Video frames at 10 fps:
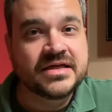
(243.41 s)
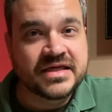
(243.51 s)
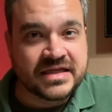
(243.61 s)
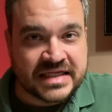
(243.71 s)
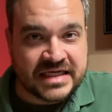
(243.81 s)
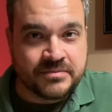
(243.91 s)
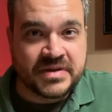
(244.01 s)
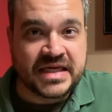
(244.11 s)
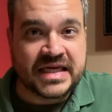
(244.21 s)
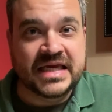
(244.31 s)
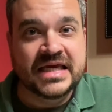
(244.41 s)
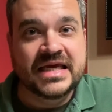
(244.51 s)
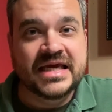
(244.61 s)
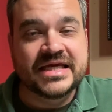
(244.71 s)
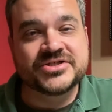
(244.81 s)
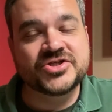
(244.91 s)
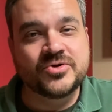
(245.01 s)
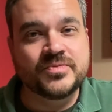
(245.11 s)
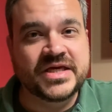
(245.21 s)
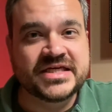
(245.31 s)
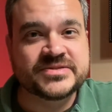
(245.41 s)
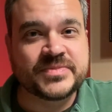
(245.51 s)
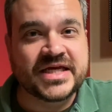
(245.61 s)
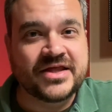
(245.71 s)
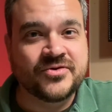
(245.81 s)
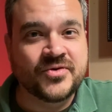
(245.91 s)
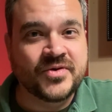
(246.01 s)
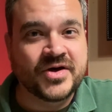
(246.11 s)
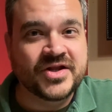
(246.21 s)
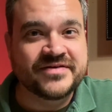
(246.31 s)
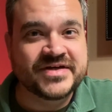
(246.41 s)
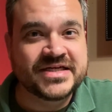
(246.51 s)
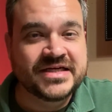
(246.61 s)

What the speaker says: lead me and show me His plan through all of it.